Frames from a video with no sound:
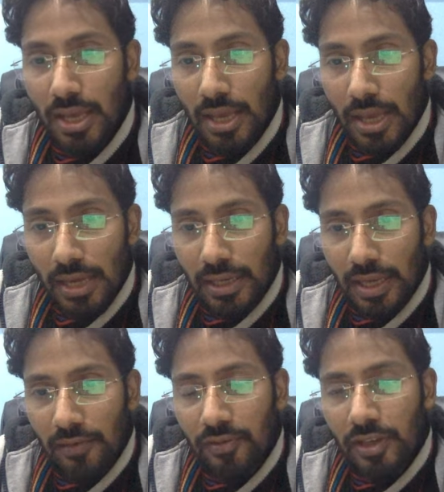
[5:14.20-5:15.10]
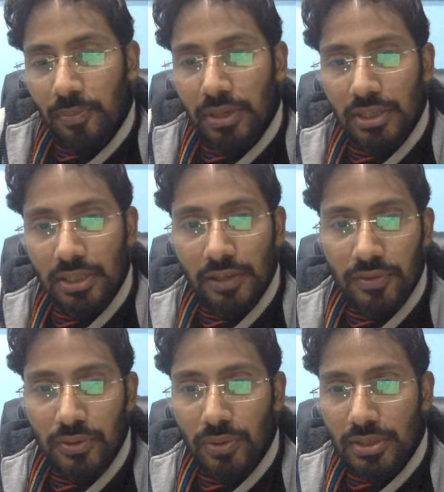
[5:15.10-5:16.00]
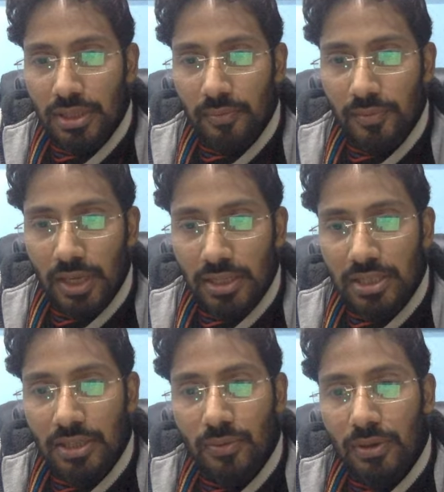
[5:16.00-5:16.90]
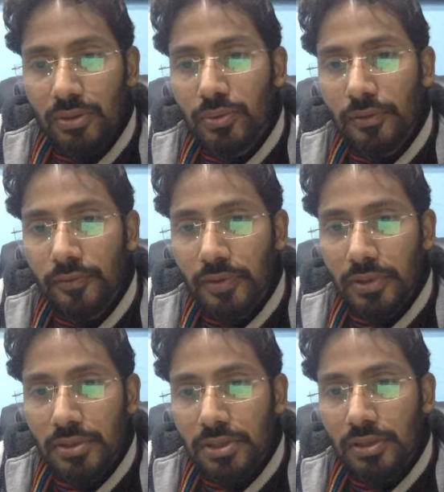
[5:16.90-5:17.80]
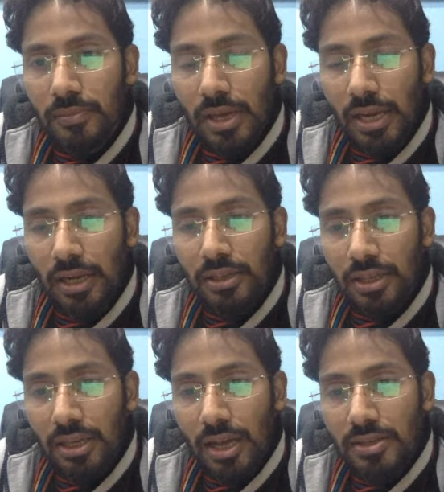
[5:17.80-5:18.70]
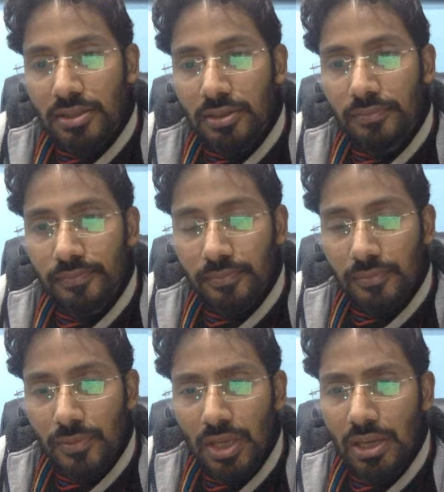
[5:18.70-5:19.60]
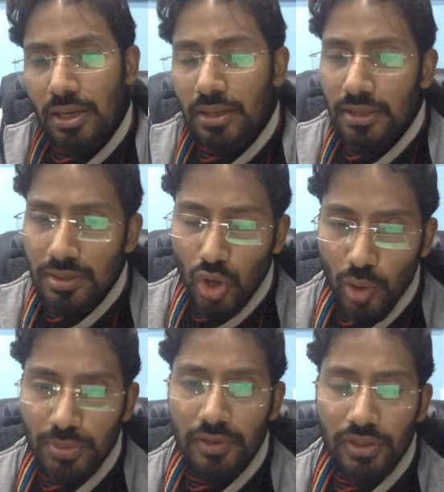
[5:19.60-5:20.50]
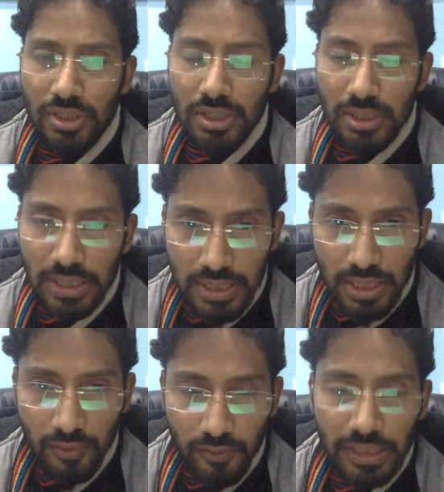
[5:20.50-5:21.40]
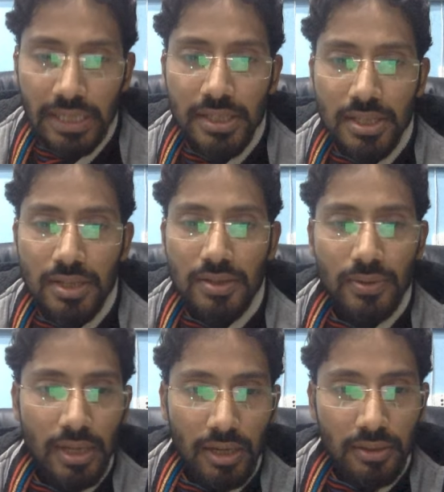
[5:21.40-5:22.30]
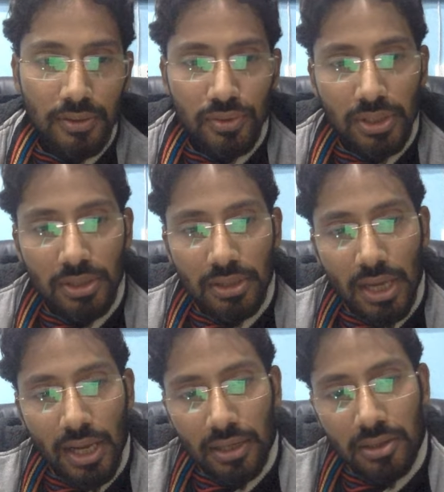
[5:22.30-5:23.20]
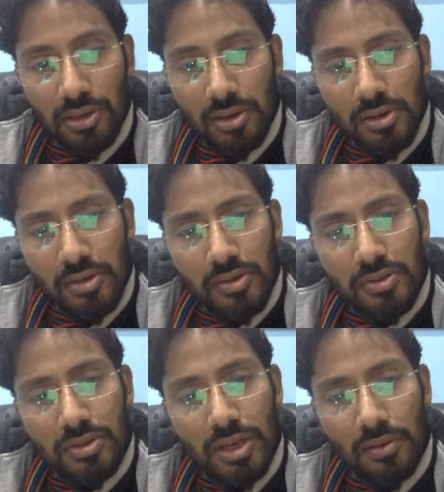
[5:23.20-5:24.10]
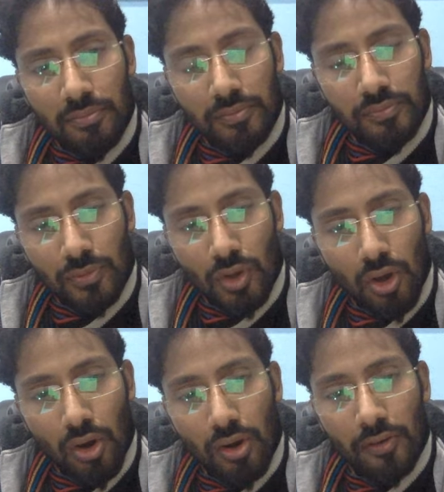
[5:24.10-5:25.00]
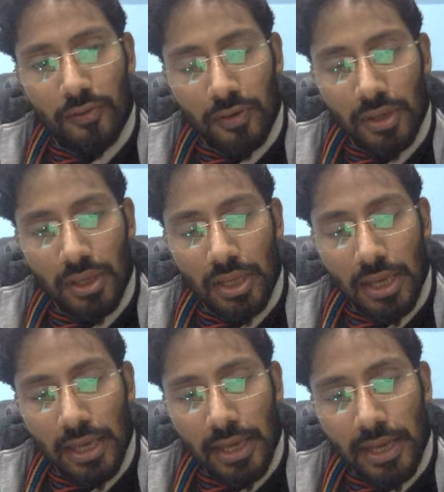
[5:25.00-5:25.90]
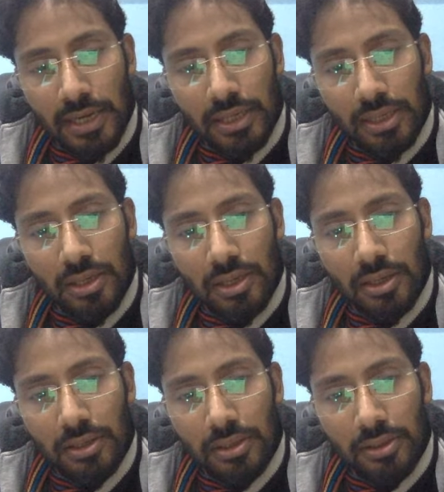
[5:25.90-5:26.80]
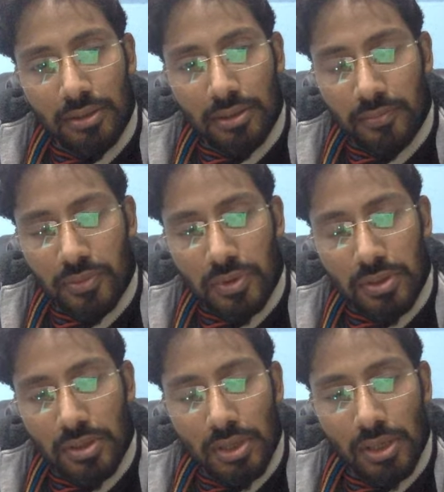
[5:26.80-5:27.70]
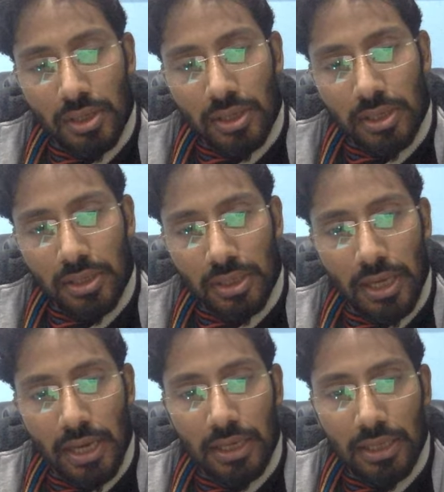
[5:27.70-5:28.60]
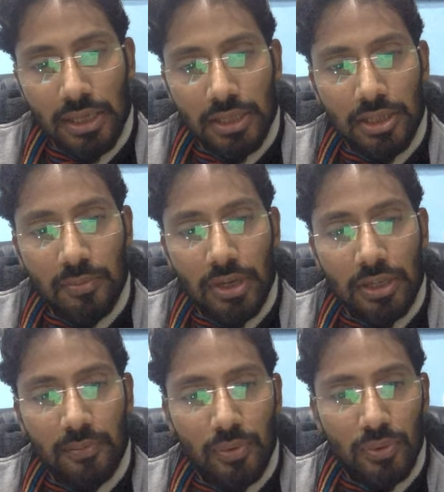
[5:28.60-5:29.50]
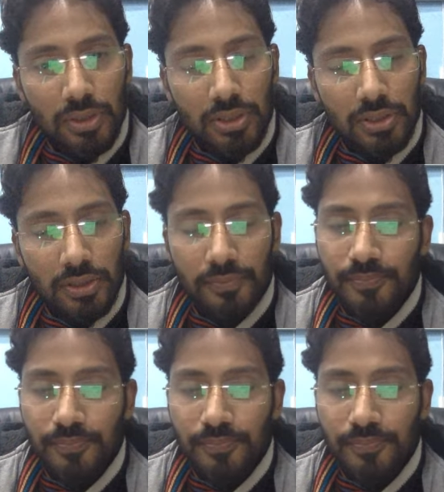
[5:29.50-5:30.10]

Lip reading: And every pair gives you a sum that is equal to the first term and the last term. This observation itself leads us to the conclusion that sum of n terms in any arithmetic progression